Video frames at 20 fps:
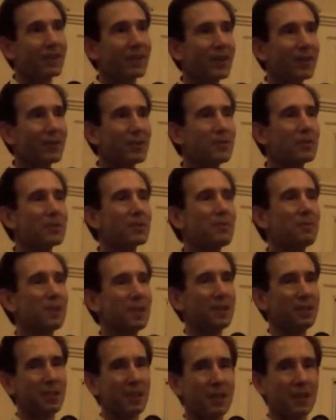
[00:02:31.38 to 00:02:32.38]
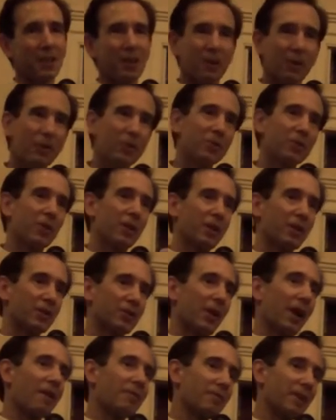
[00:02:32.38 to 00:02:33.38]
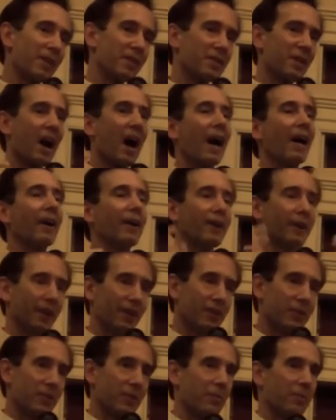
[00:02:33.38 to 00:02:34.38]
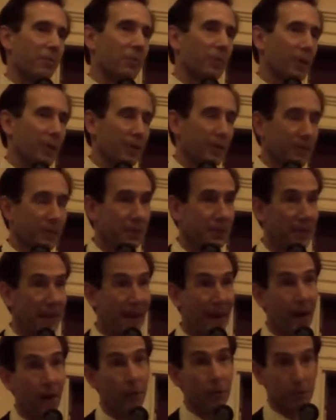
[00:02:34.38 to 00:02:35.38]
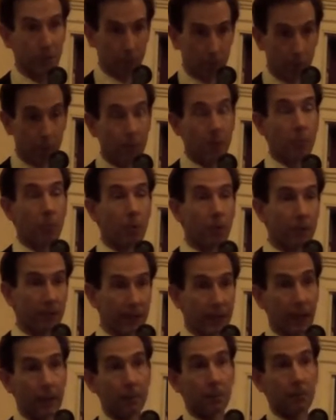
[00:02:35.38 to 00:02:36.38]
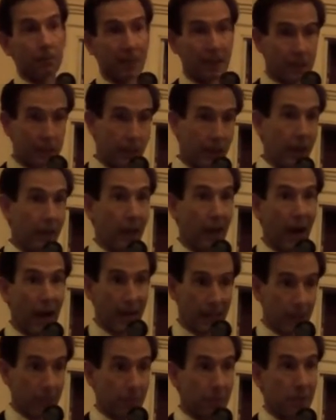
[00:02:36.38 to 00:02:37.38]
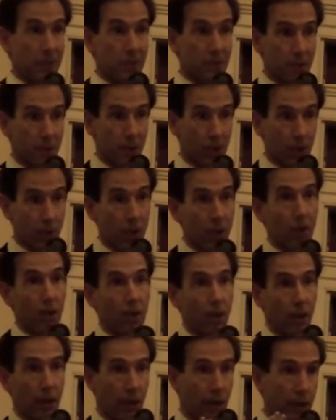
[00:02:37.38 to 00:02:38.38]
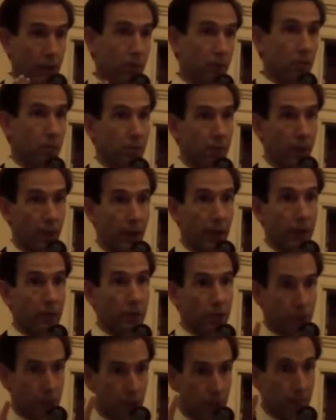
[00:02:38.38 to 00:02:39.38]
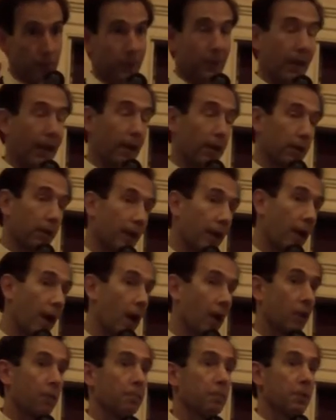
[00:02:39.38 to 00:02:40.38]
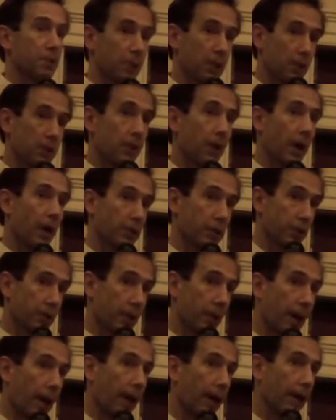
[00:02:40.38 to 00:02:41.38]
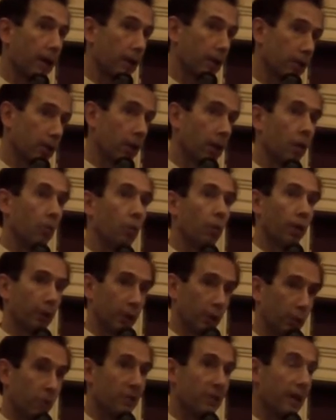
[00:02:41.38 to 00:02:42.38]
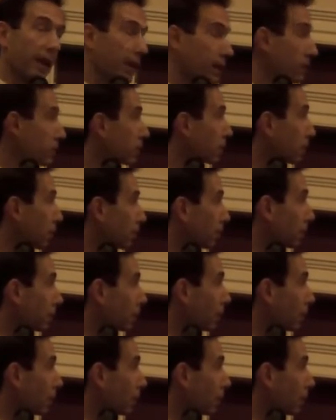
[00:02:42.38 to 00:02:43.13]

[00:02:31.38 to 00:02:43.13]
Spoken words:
it used to be always trying to drive rents higher and so forth. Now it's a little bit more of a game of maintaining occupancy and keeping that occupancy as high as you can, and working with tenants a little